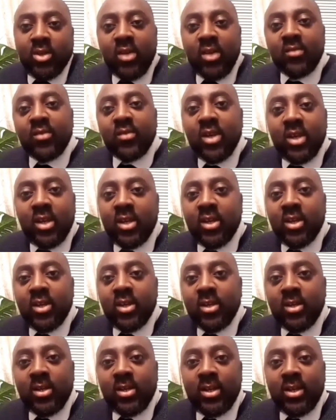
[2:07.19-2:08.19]
ever
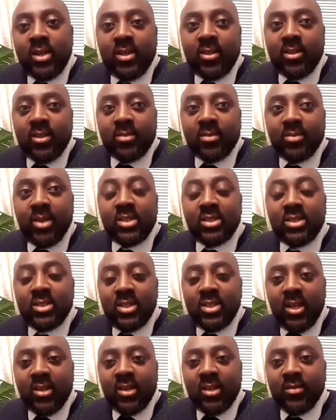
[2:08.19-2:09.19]
hear in the
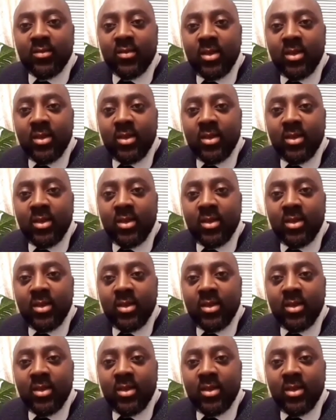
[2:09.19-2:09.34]
man's life.